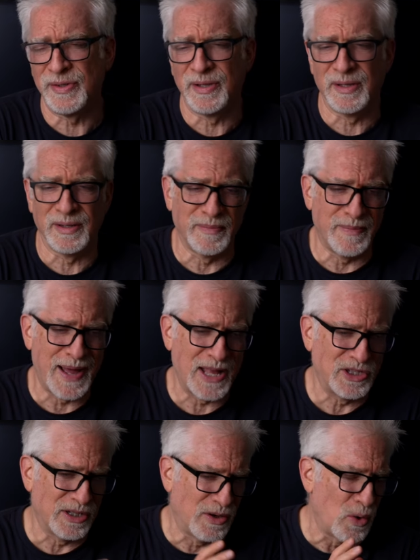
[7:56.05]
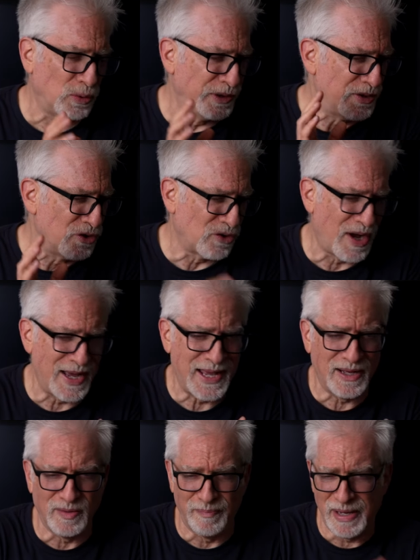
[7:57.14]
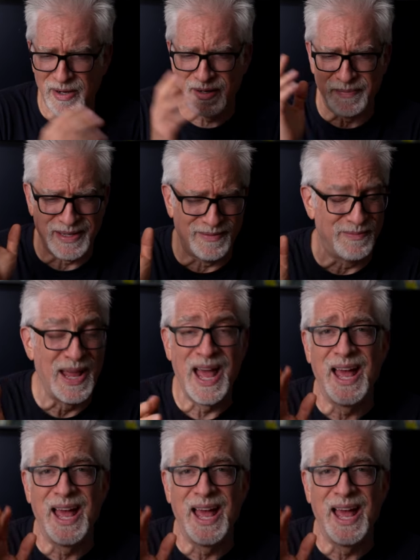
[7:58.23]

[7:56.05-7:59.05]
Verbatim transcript: the magic golden triangle pyramid.